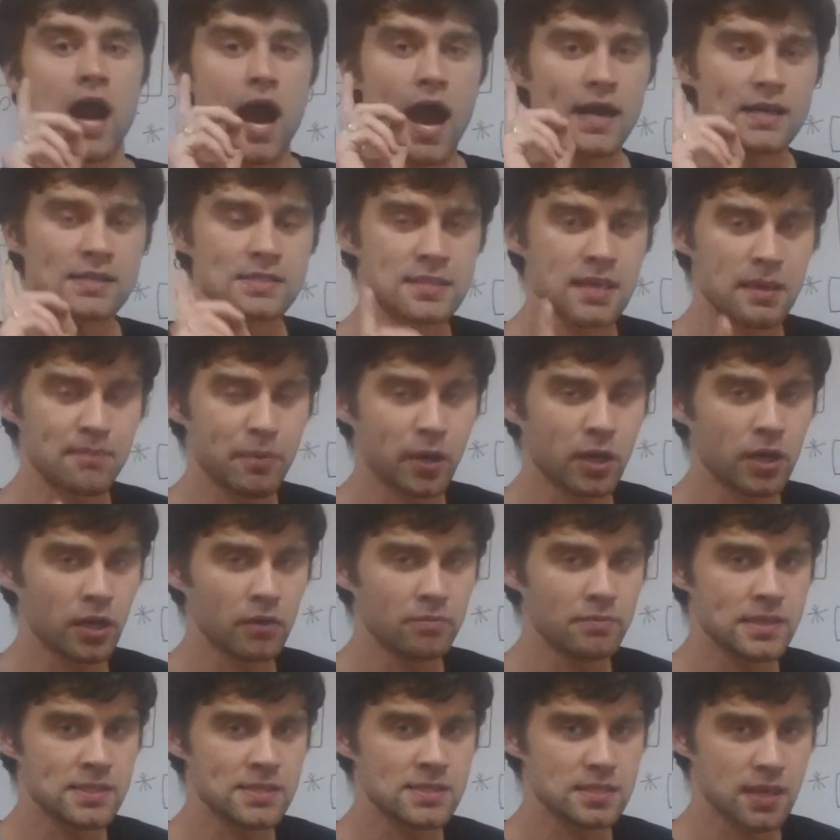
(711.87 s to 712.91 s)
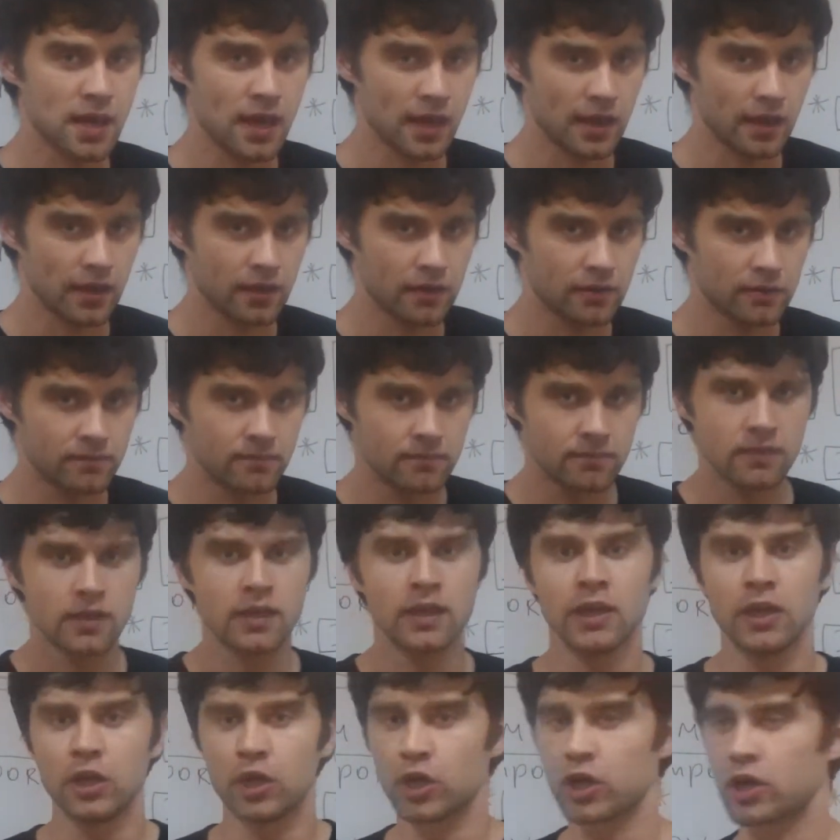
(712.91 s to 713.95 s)
A typical mistake
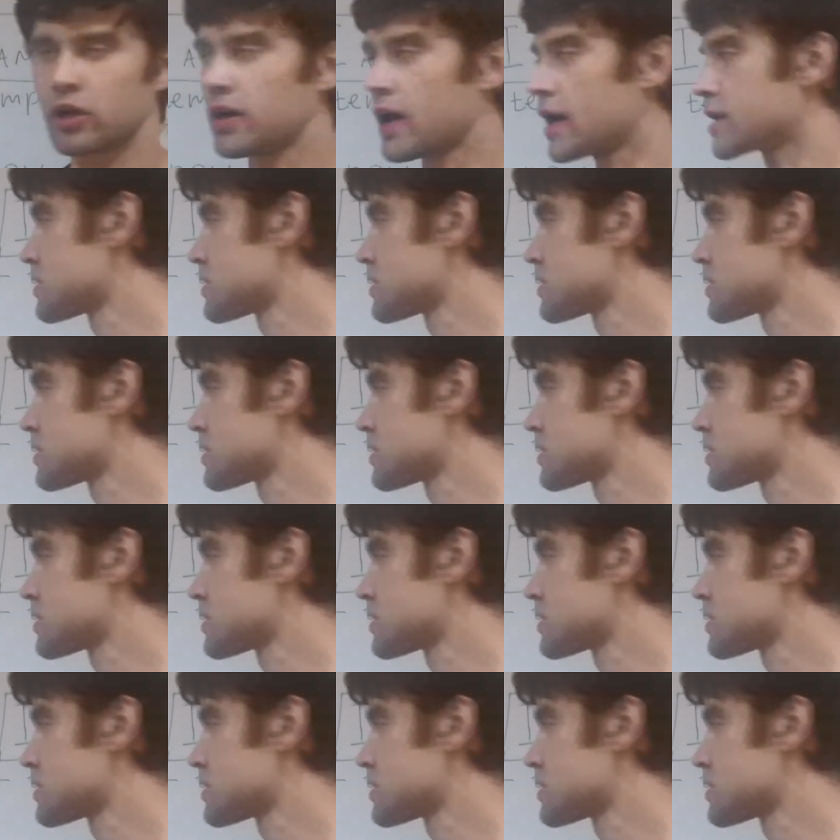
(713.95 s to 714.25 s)
here,